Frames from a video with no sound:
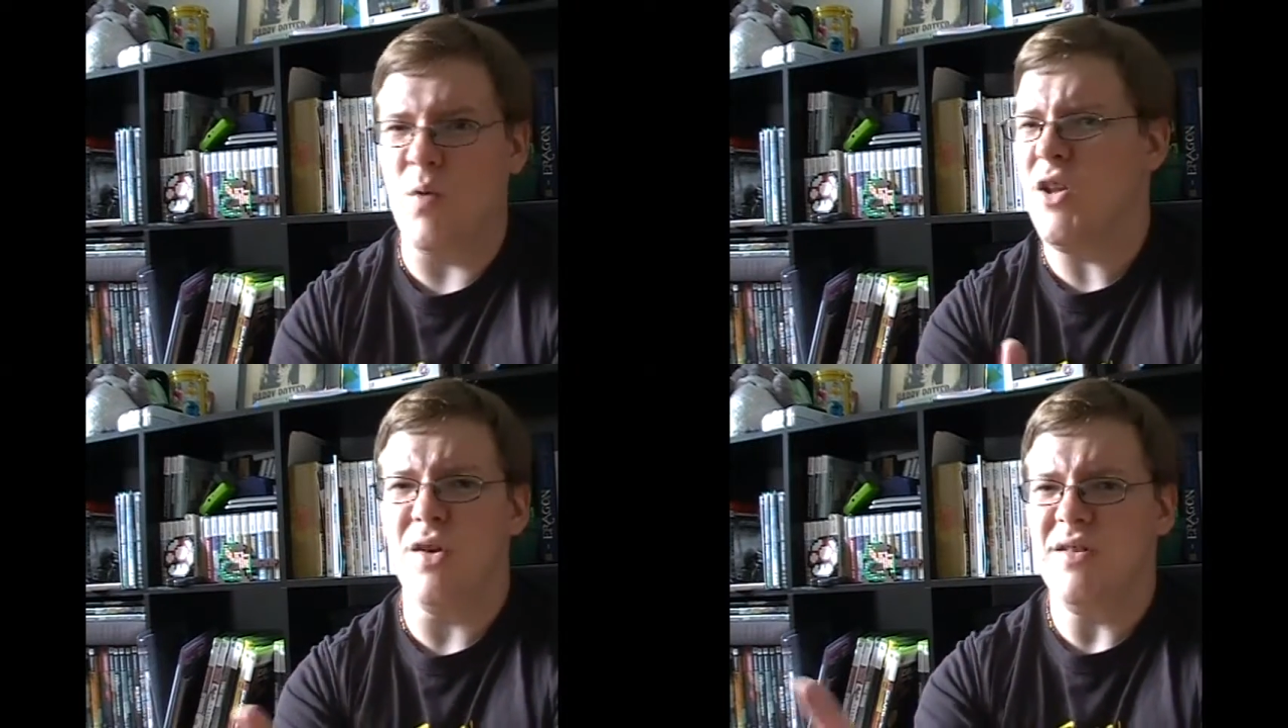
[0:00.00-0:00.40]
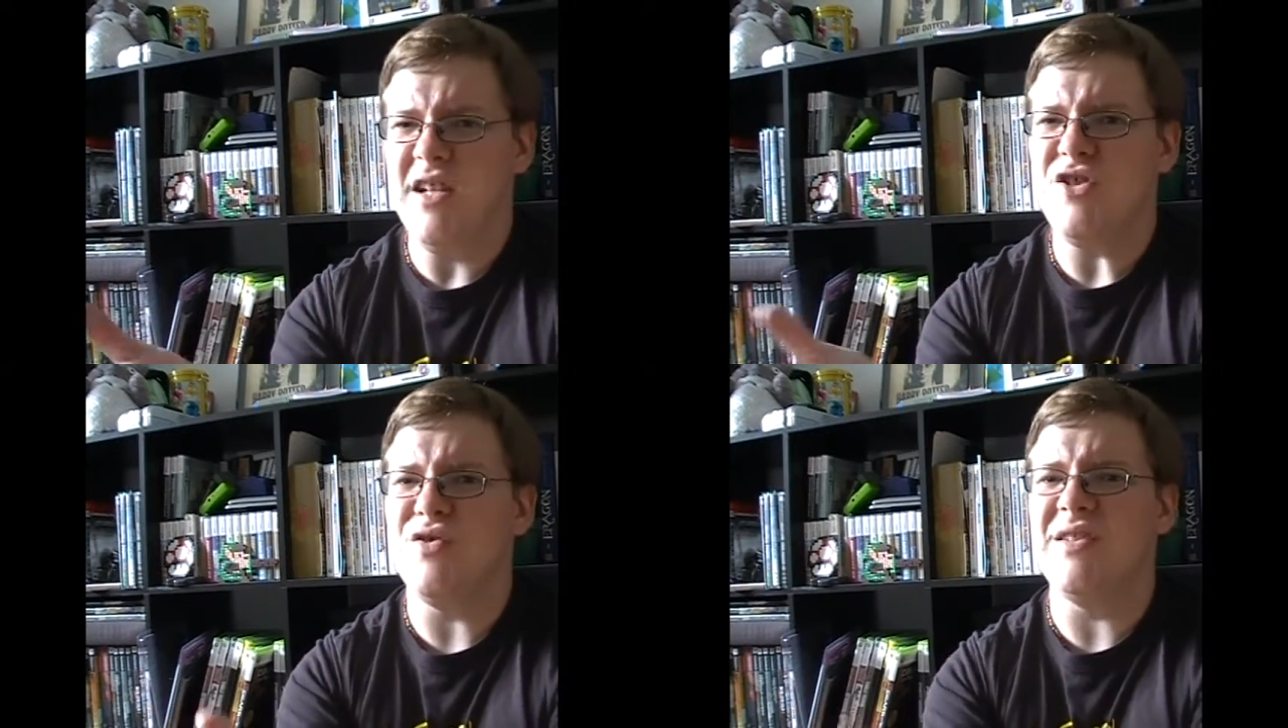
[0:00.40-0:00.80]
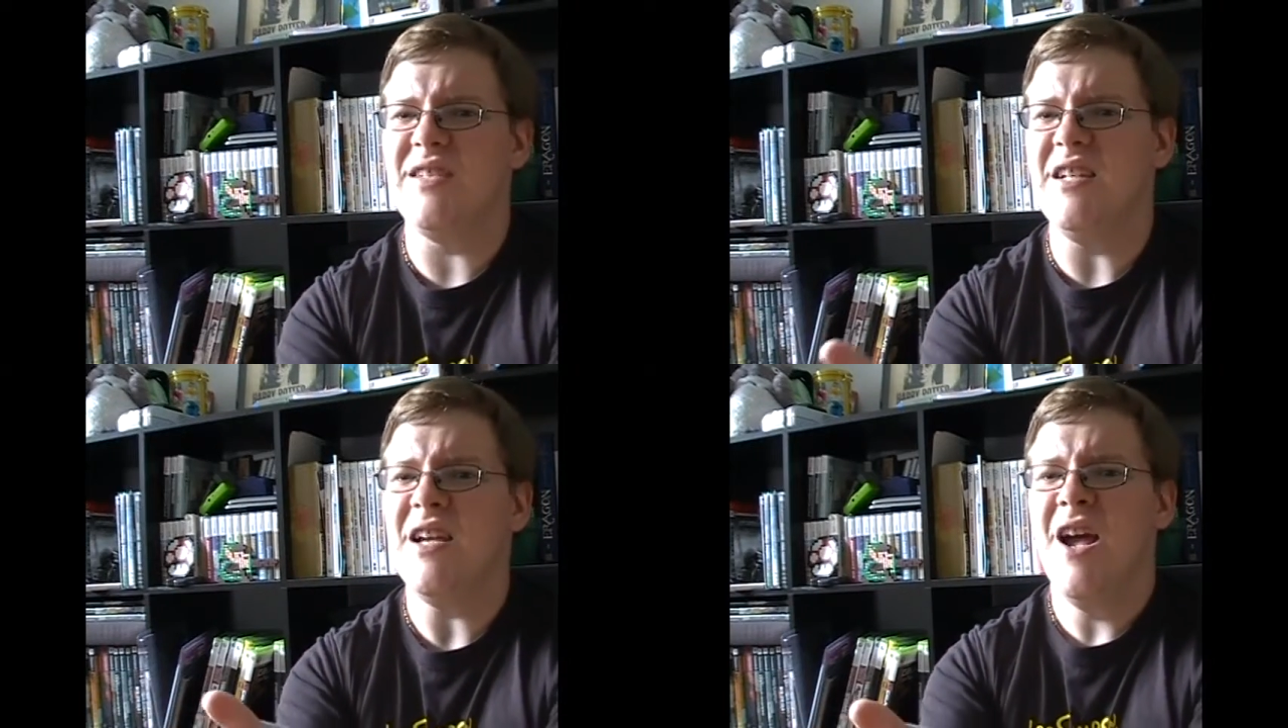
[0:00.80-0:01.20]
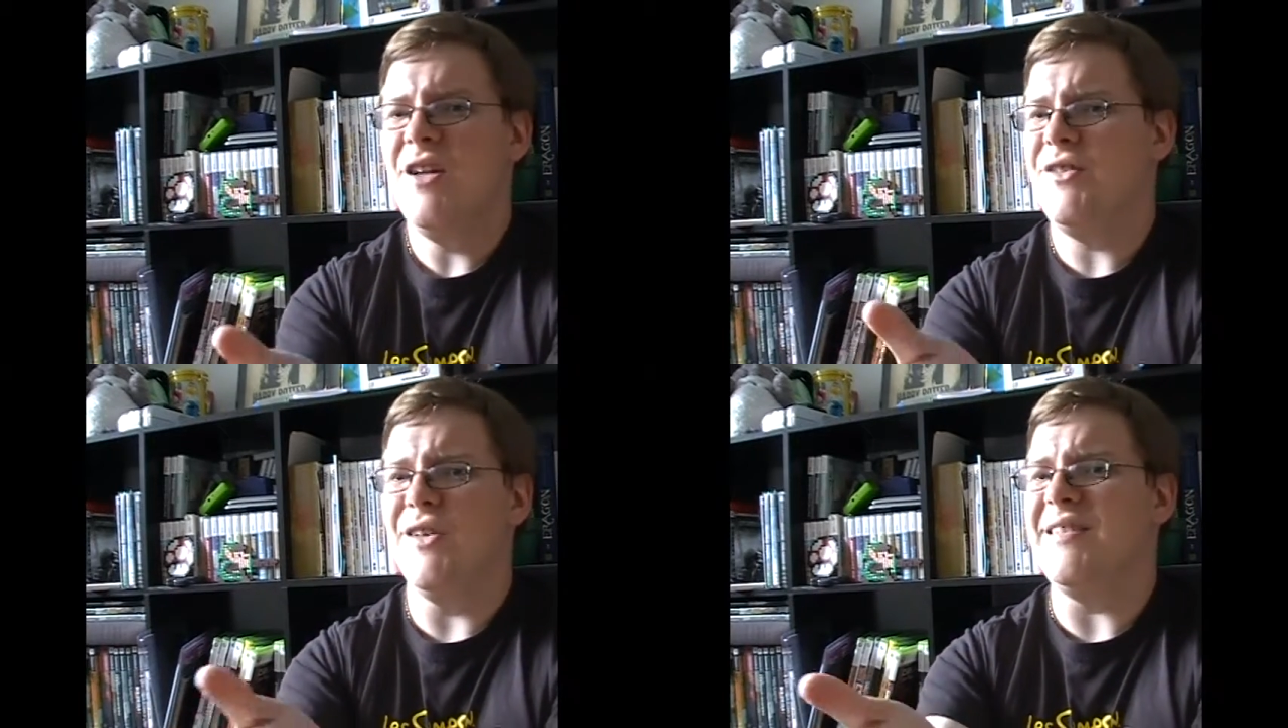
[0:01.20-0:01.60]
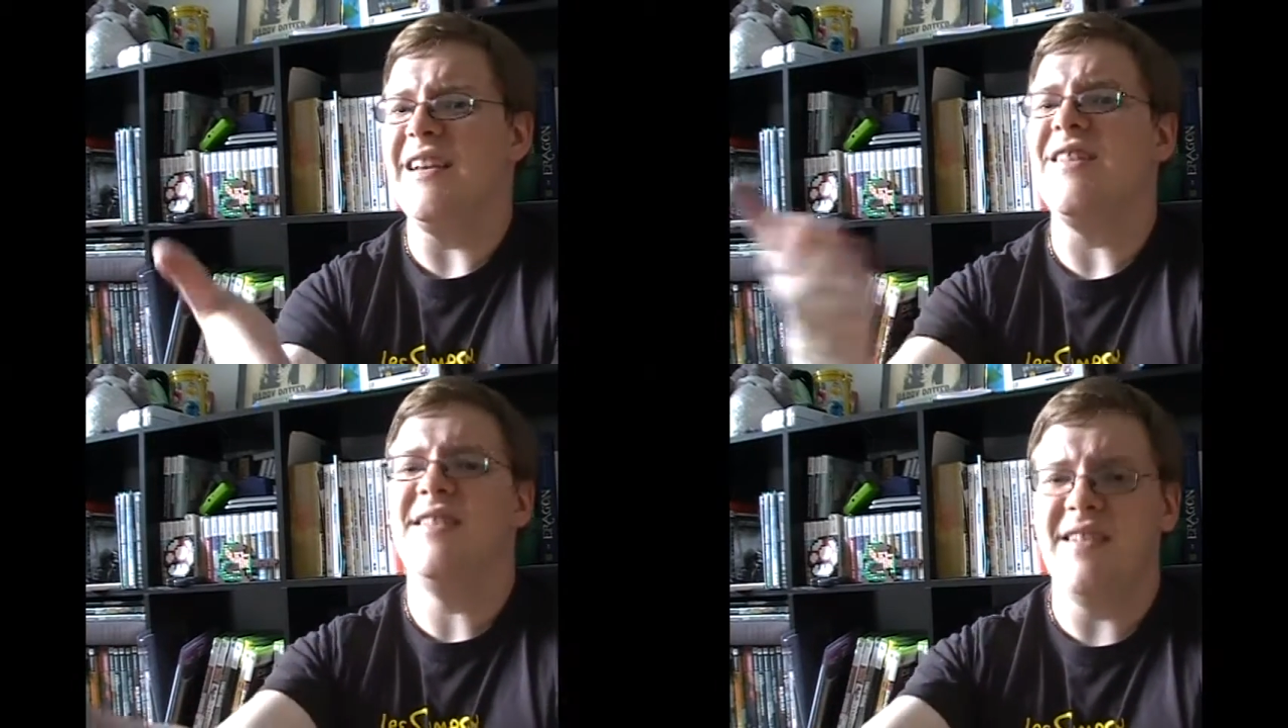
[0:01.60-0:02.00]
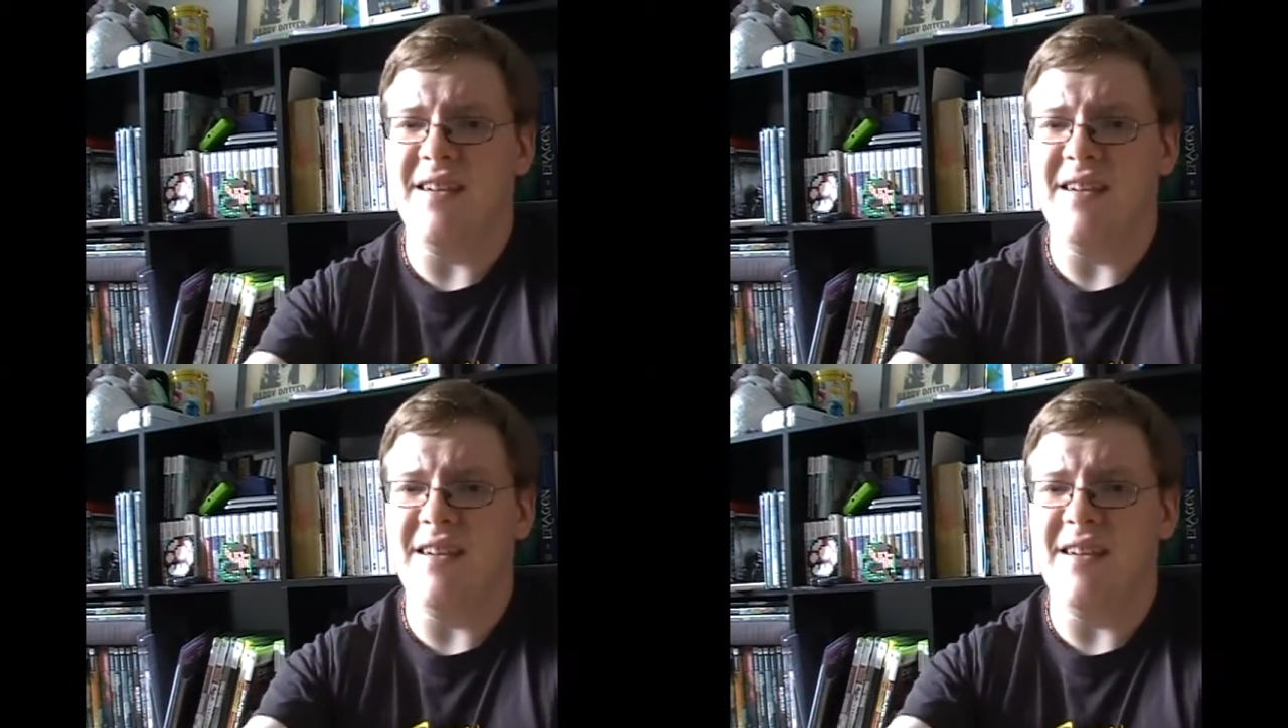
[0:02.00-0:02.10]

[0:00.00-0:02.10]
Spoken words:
We don't need to see the second